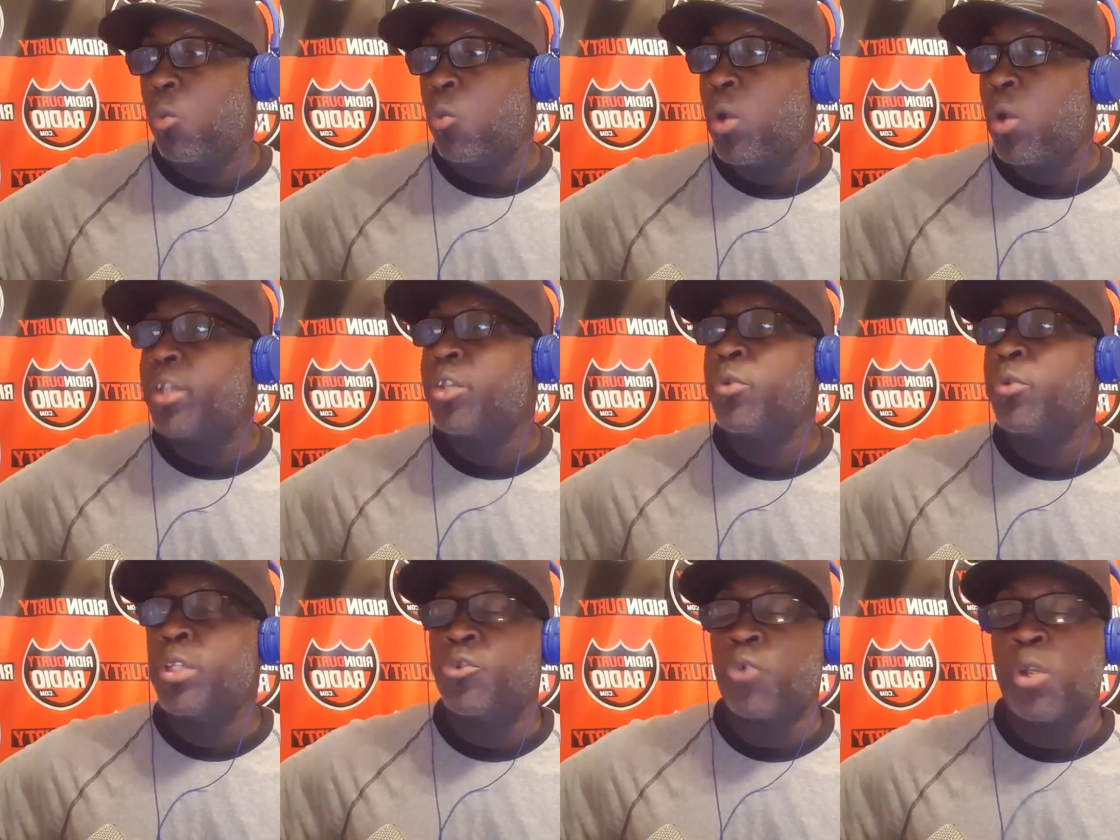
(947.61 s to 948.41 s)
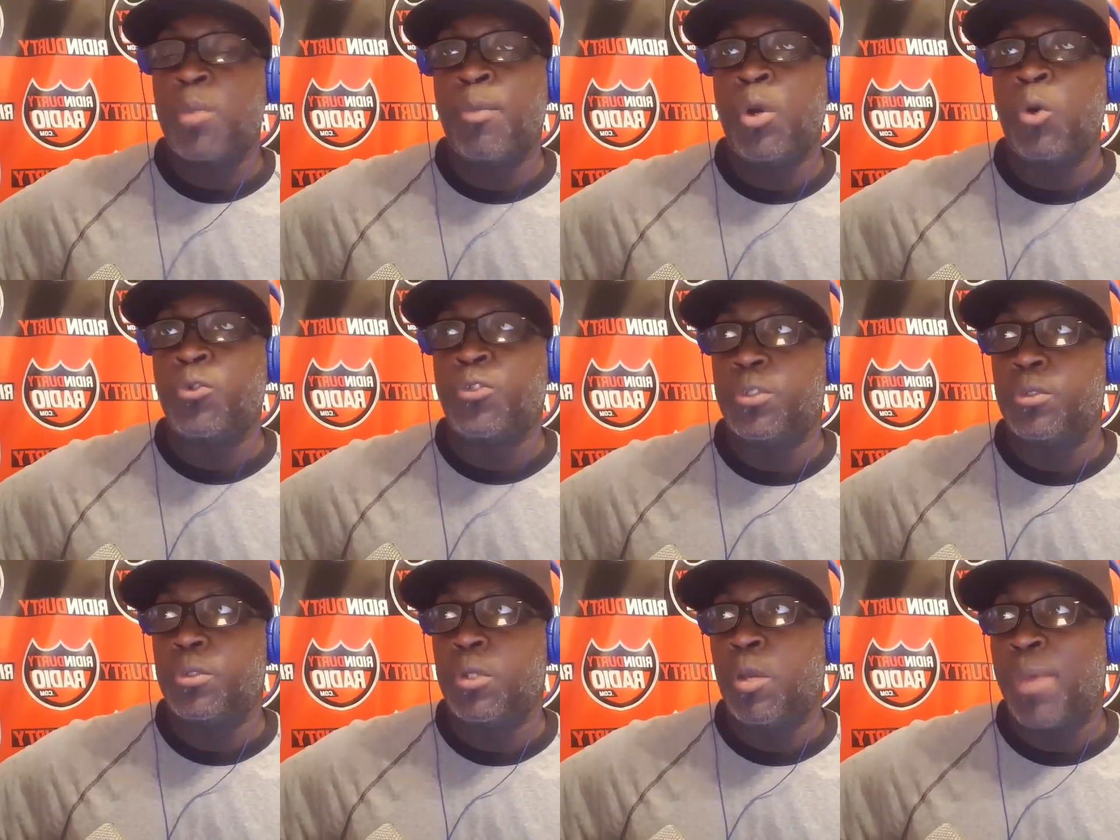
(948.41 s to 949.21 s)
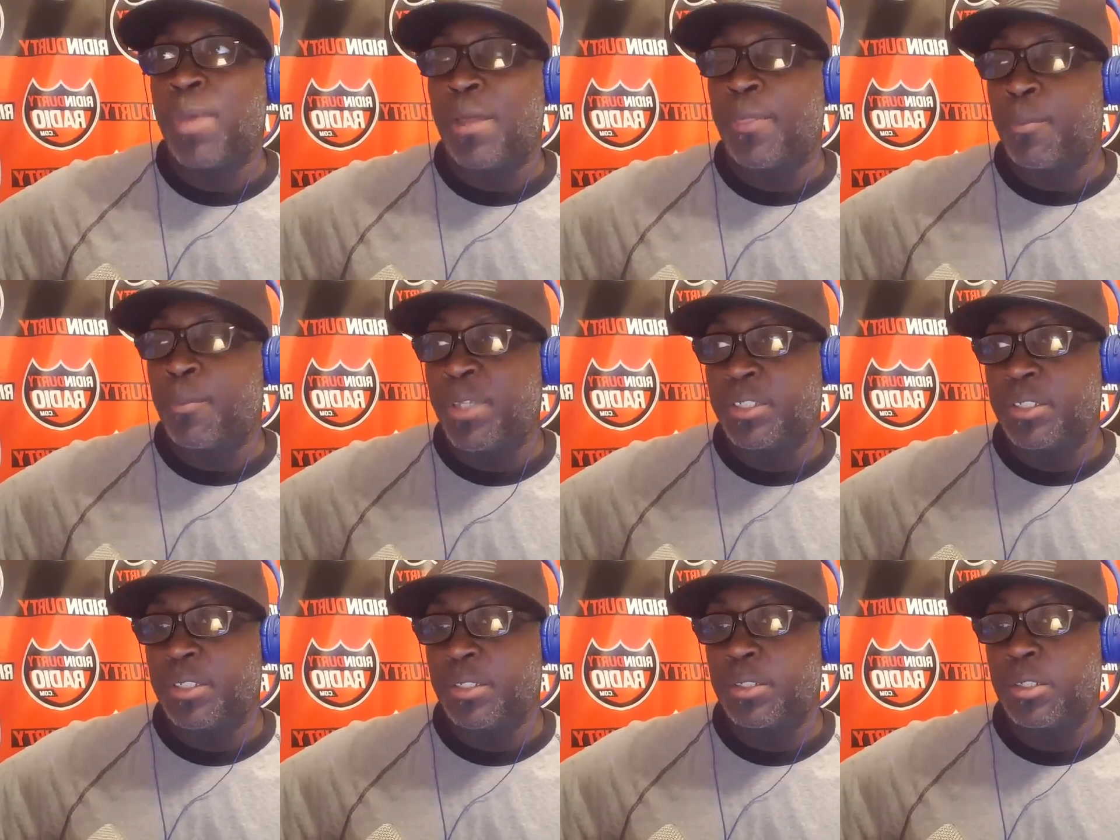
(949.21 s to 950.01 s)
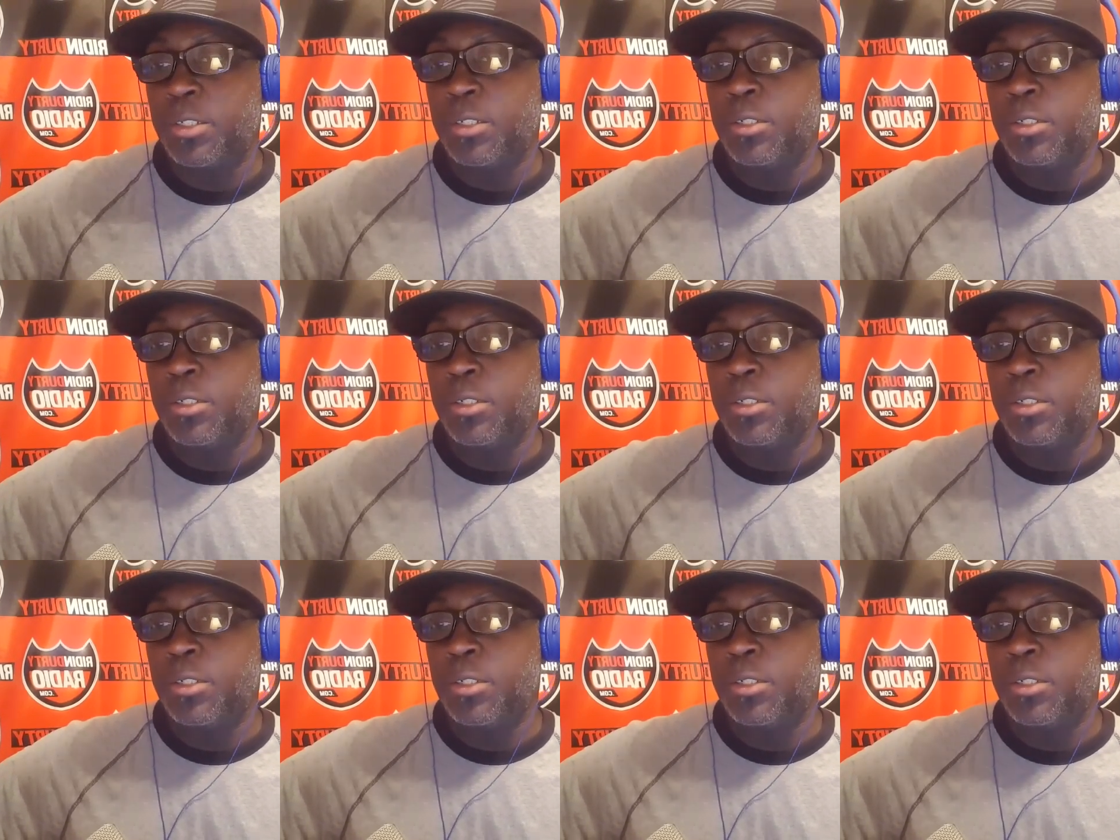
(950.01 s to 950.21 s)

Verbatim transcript: What do you enjoy most about the business?